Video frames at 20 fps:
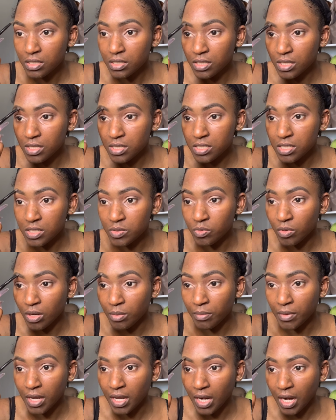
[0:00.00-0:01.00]
This is what
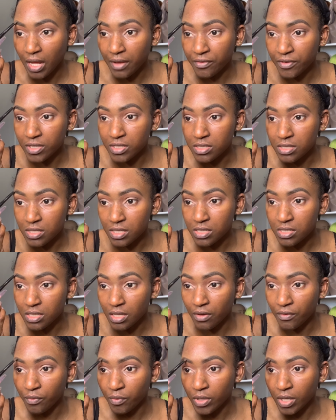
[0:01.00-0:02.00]
my life consists
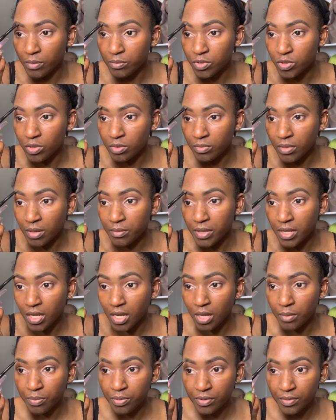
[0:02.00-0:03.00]
of when I'm doing my
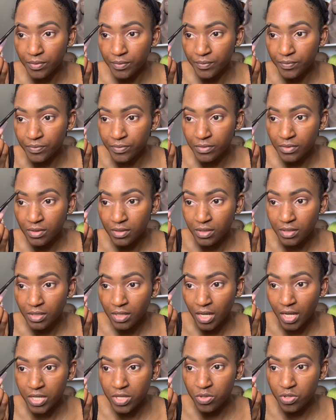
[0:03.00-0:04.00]
makeup.
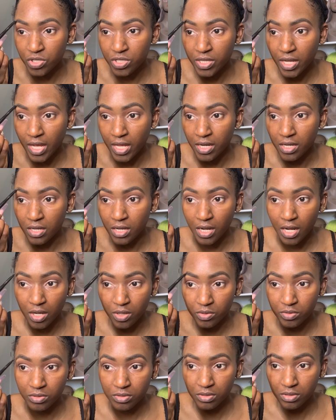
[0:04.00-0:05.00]
I usually edit it
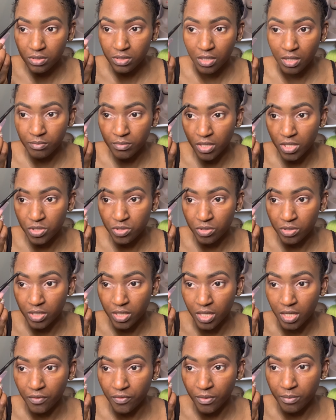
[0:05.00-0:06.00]
out. I'm not sure
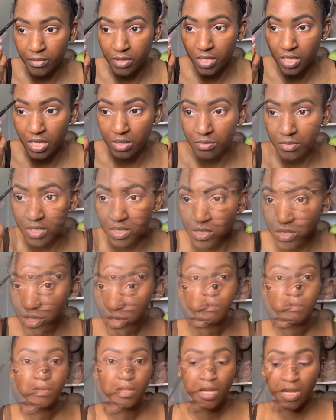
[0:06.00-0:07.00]
again if I'm gonna keep this in.
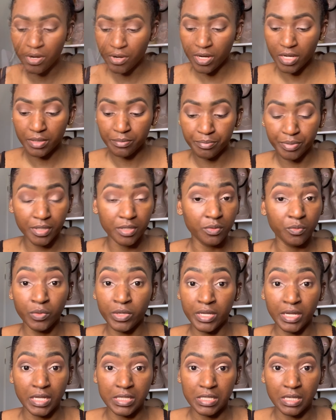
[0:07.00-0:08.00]
But. All right, but we
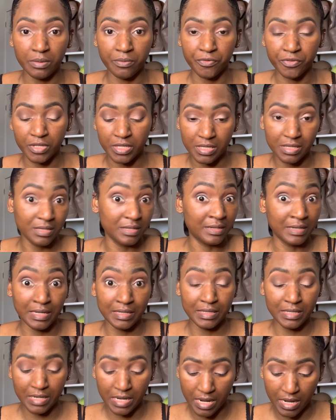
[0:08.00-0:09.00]
ain't got time for this.
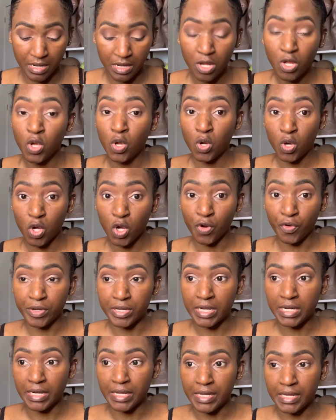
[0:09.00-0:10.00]
Not today,
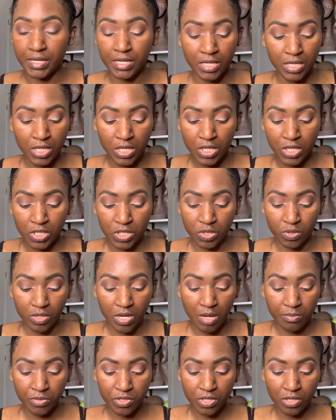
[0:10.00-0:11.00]
already late. So
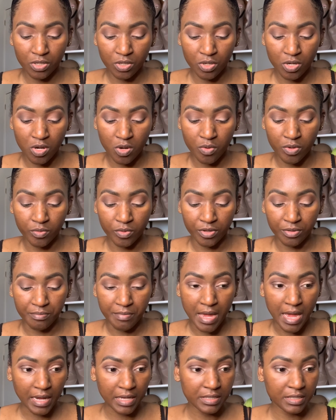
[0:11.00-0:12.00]
now I'm just gonna go in with
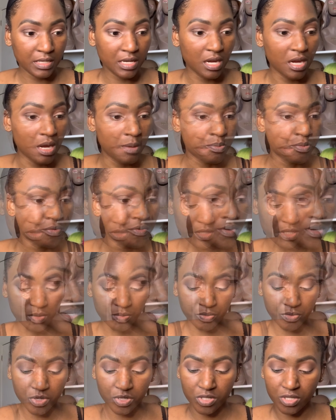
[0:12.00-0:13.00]
MAC's
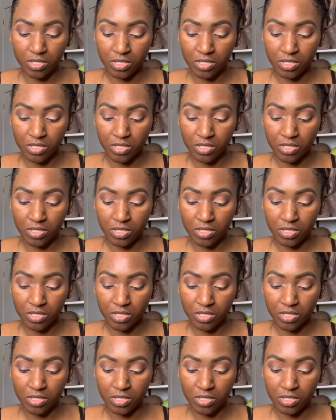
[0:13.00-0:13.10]
coppering brush.